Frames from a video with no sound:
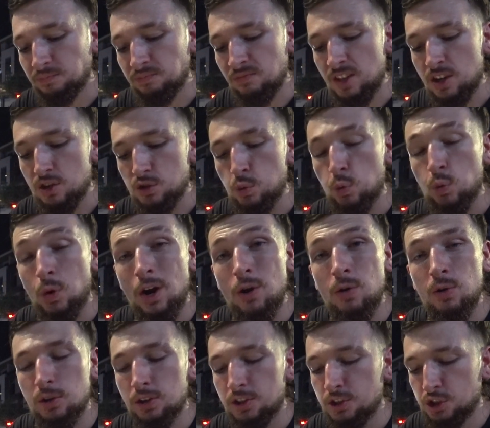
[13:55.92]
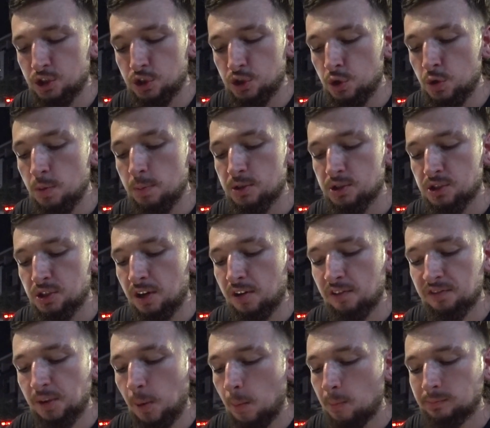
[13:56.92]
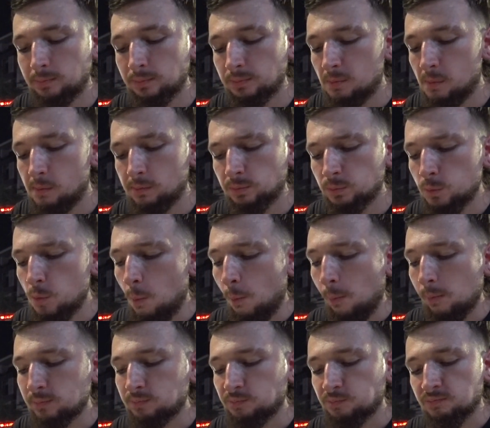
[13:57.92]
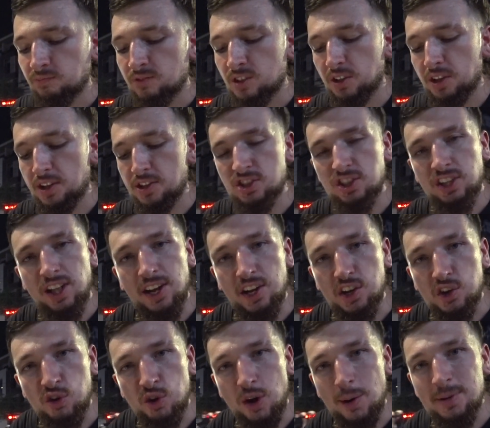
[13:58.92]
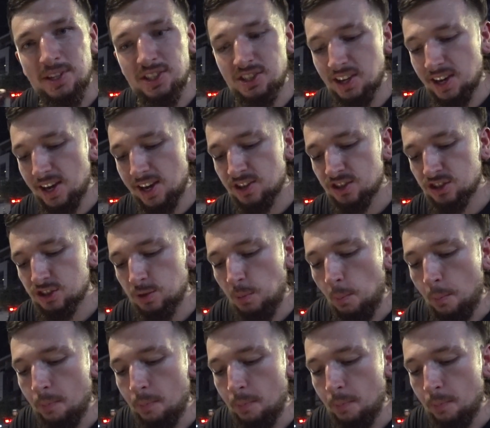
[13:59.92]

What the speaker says: That's well good, super soft. Got that slight crabby taste.